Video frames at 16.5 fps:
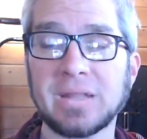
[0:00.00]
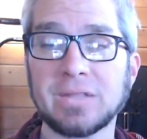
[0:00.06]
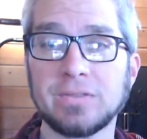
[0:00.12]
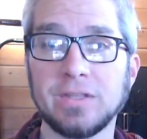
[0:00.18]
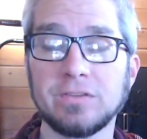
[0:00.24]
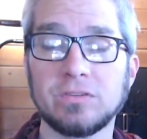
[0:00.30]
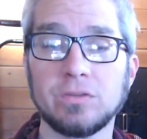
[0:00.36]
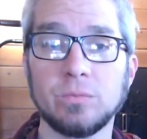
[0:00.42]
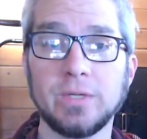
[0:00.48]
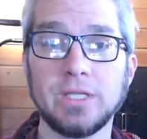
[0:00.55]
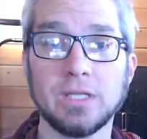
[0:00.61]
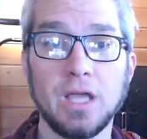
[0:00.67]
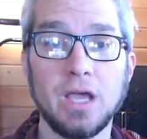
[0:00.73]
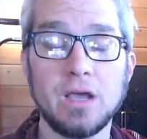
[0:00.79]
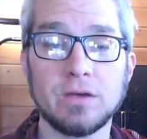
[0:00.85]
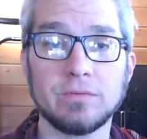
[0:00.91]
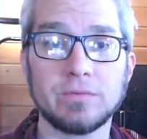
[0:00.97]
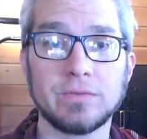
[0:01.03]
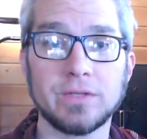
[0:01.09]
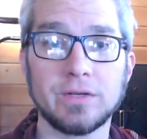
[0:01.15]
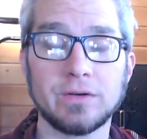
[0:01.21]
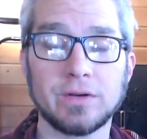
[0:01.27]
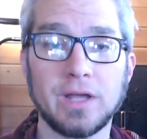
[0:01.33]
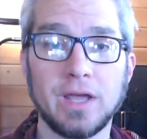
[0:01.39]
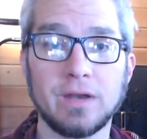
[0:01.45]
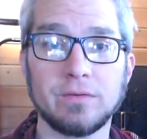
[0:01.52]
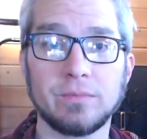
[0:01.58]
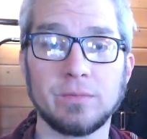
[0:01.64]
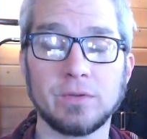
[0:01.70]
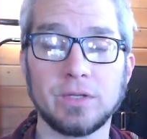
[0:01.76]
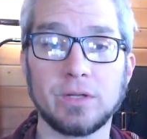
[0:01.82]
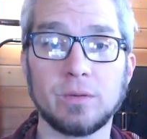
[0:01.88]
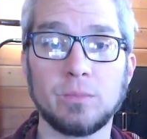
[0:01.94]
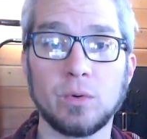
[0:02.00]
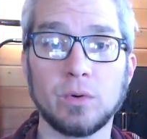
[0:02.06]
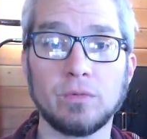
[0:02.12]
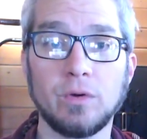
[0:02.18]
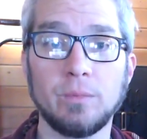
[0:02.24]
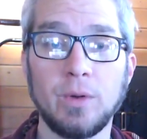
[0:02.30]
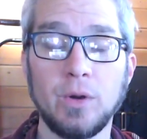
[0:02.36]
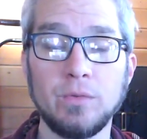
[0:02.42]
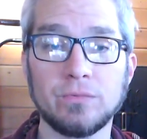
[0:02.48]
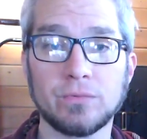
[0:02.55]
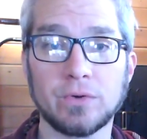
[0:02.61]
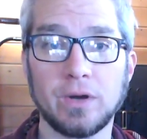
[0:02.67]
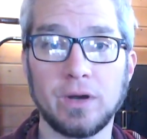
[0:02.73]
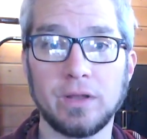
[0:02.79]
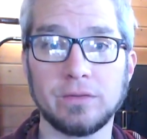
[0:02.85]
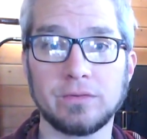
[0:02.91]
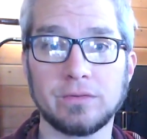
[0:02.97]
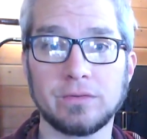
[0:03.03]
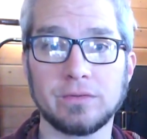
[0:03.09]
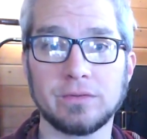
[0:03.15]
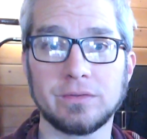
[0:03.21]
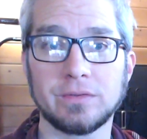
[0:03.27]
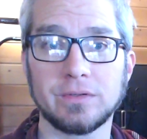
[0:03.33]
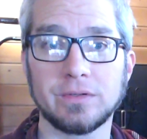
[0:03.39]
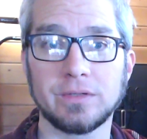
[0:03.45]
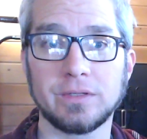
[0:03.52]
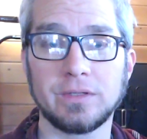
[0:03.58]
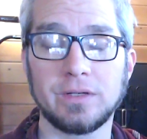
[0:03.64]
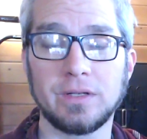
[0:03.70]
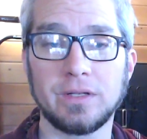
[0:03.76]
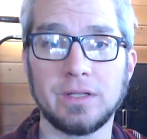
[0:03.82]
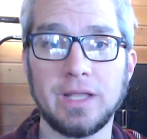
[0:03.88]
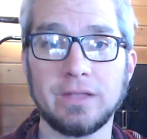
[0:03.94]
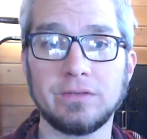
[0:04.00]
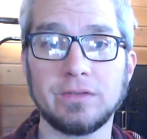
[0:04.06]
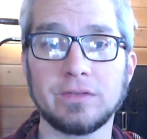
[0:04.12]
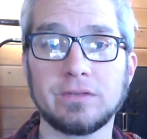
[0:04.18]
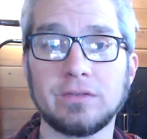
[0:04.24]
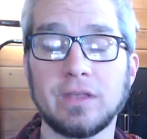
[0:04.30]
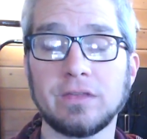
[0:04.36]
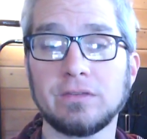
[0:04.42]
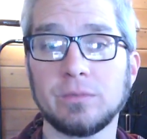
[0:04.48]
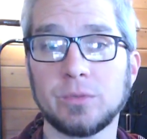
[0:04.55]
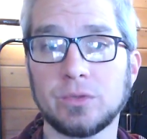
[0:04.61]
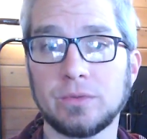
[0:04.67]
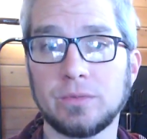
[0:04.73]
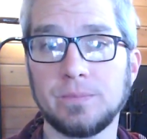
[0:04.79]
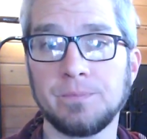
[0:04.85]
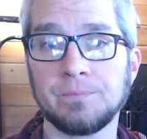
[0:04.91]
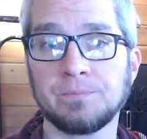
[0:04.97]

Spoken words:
things that we love that are kind of a little more remote for us or a little less accessible.